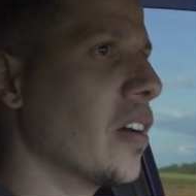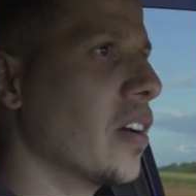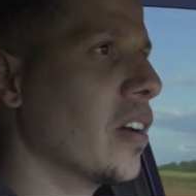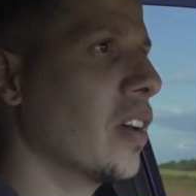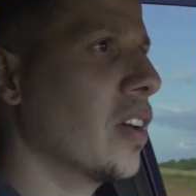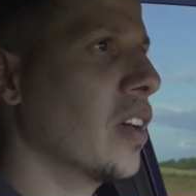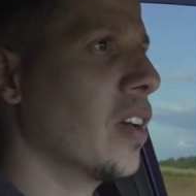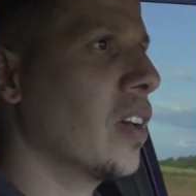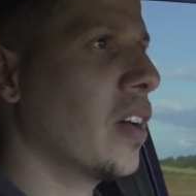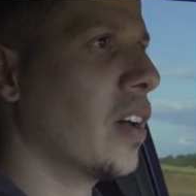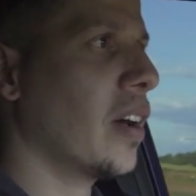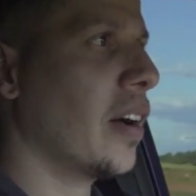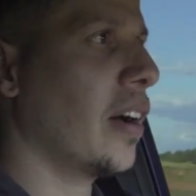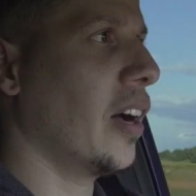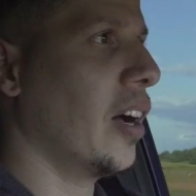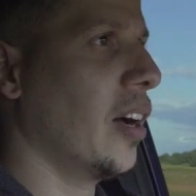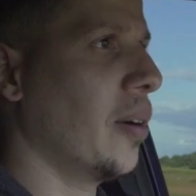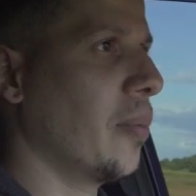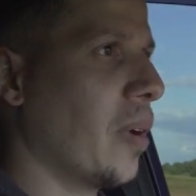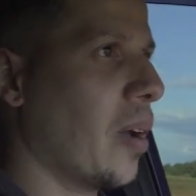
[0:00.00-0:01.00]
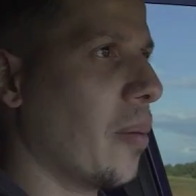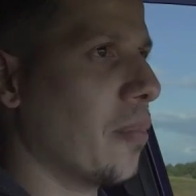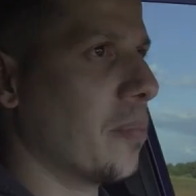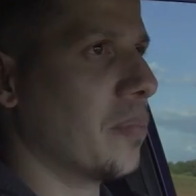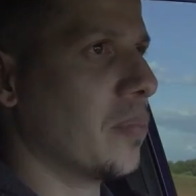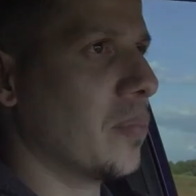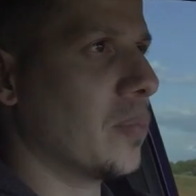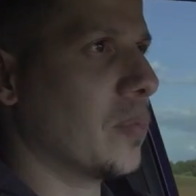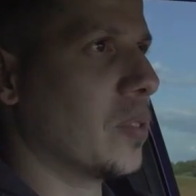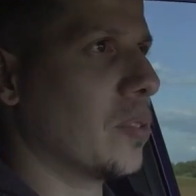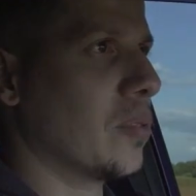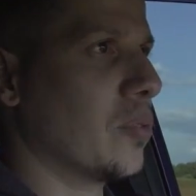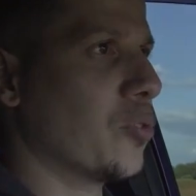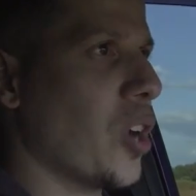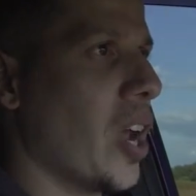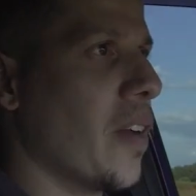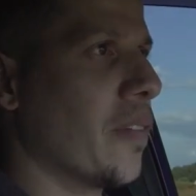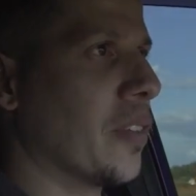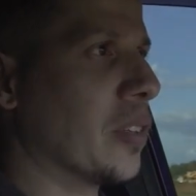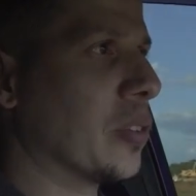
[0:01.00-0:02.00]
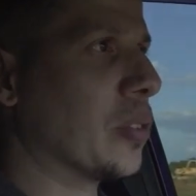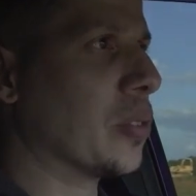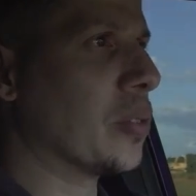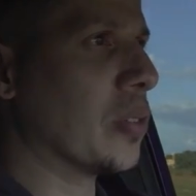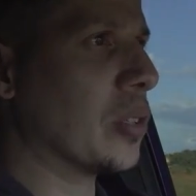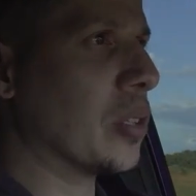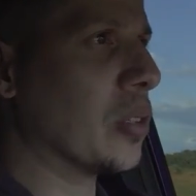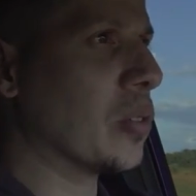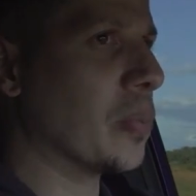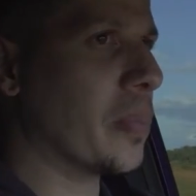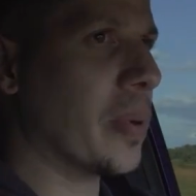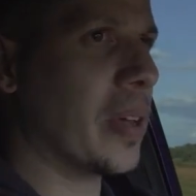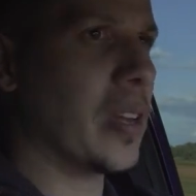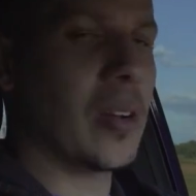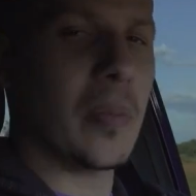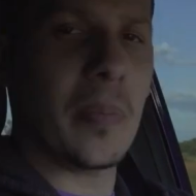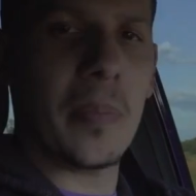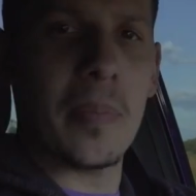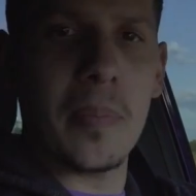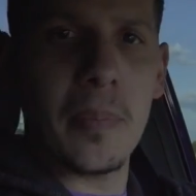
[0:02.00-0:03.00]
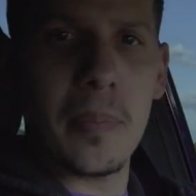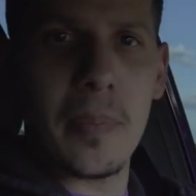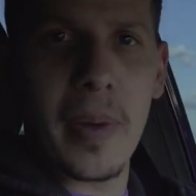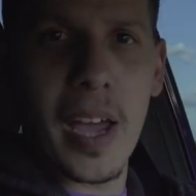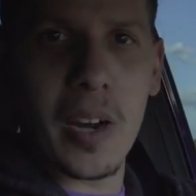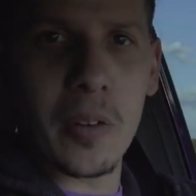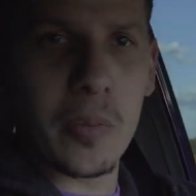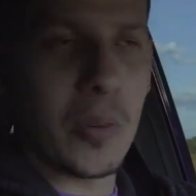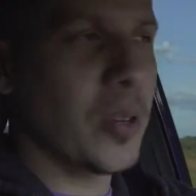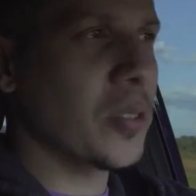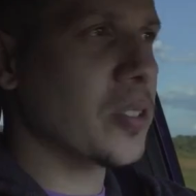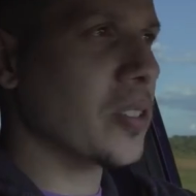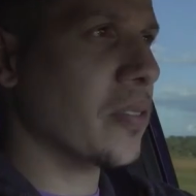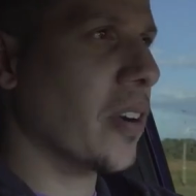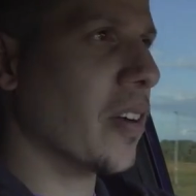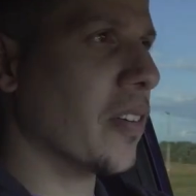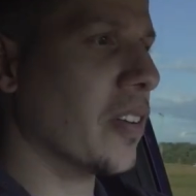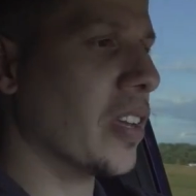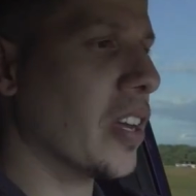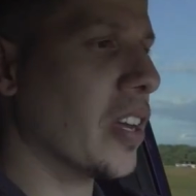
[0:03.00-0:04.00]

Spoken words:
I'm driving through a little bit of back roads around